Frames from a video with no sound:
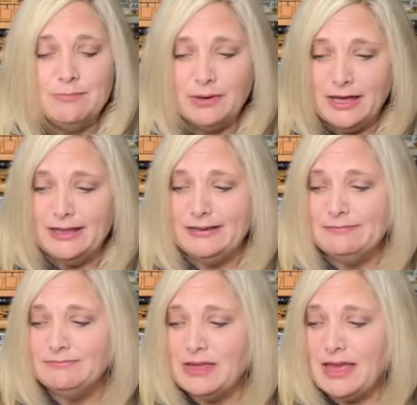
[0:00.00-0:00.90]
But
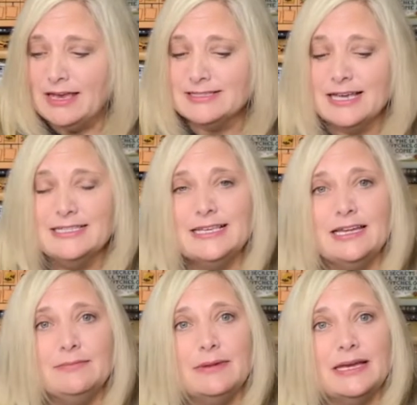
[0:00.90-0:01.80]
as I
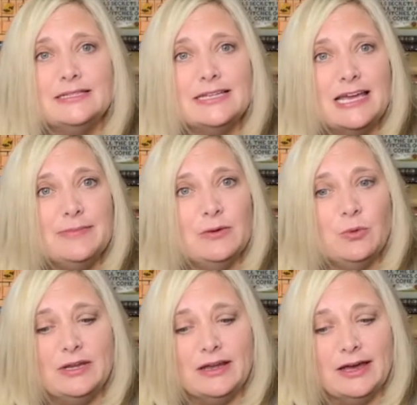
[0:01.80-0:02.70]
said in my statement
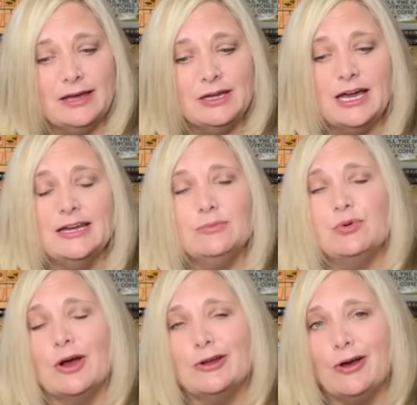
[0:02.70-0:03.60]
when I kind of
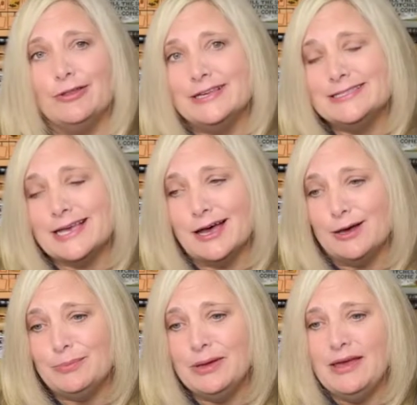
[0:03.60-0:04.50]
brought all this
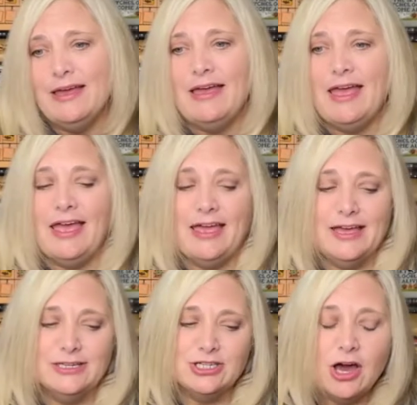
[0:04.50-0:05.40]
up
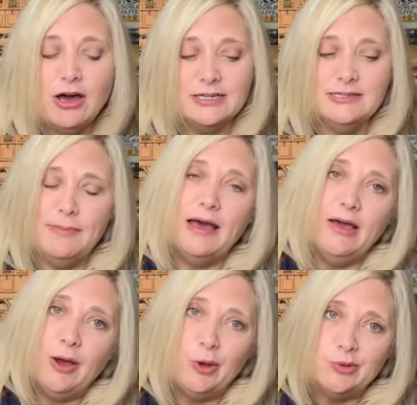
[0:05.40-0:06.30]
and talked about
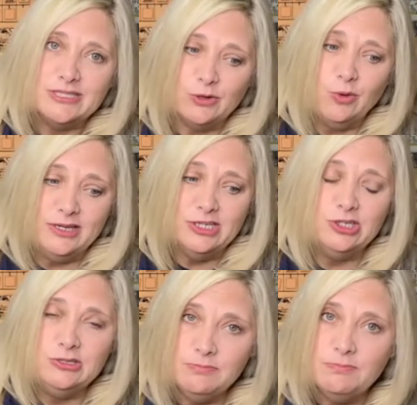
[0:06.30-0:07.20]
how I wasn't going to
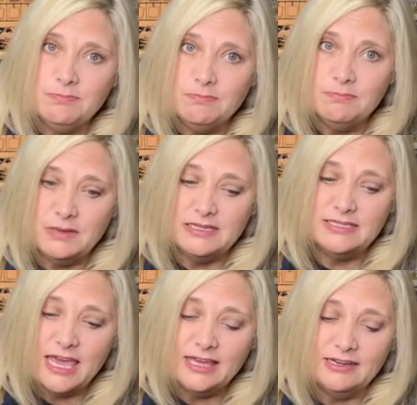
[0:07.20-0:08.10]
be
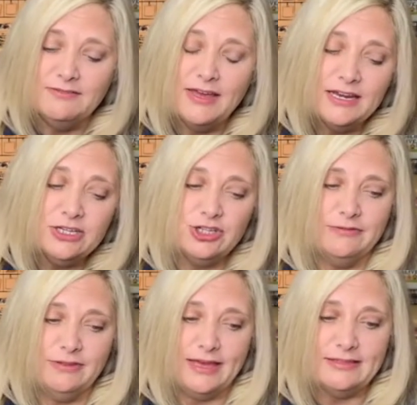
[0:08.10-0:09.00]
taken advantage
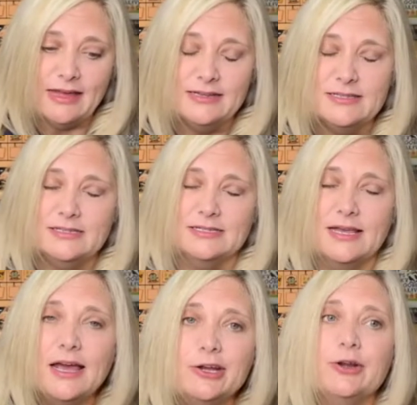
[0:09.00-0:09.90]
of like that as a
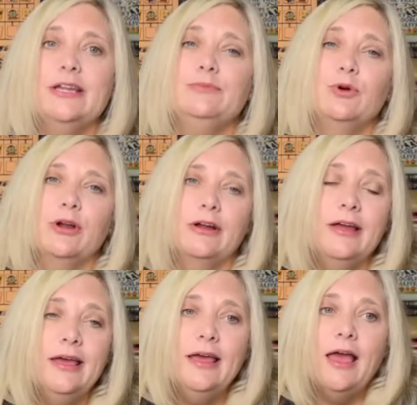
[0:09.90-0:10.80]
designer anymore,
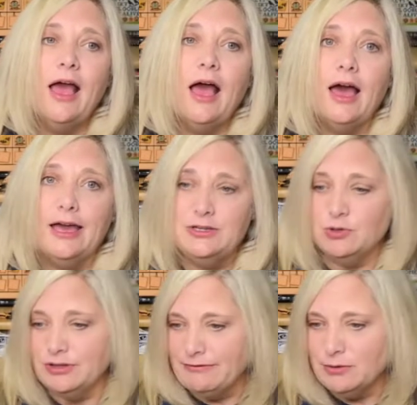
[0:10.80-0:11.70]
I
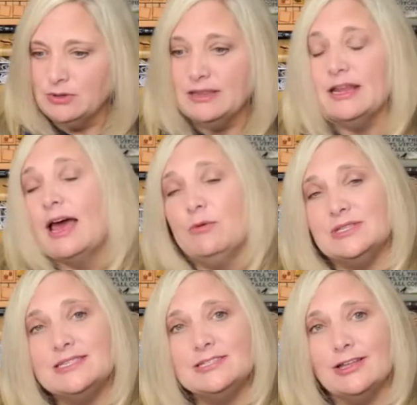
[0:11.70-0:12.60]
told everyone that I
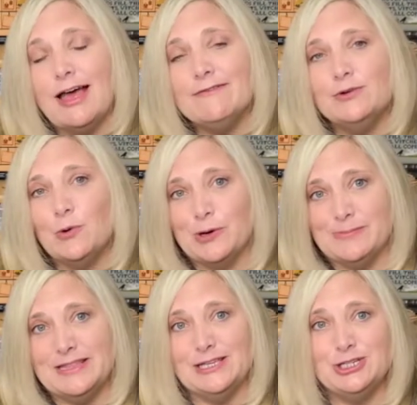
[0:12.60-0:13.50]
would still have an
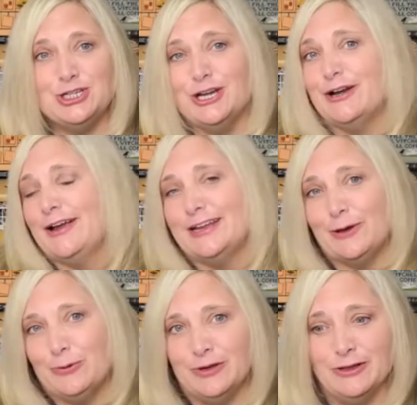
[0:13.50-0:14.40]
ornament this year and
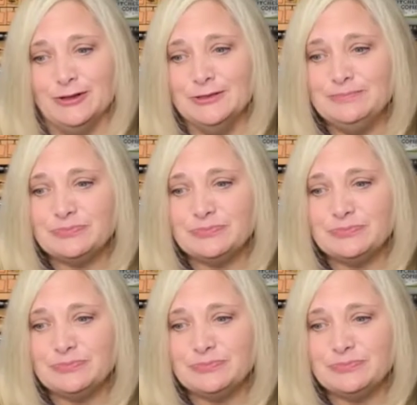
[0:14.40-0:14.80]
I will.